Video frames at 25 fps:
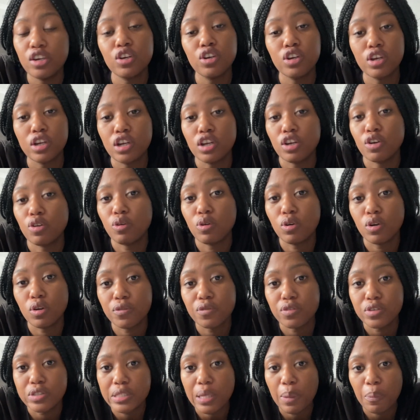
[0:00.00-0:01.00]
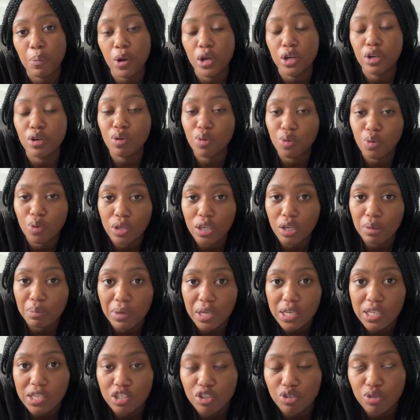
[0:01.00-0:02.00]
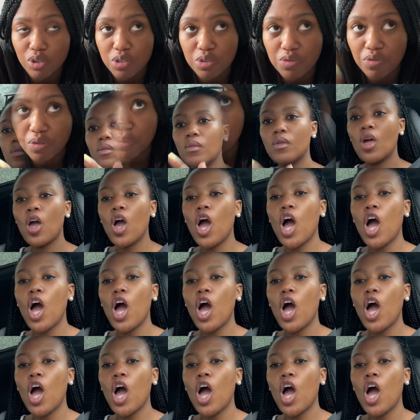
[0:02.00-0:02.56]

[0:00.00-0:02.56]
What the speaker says: gonna go look for someone who can make the dress for me.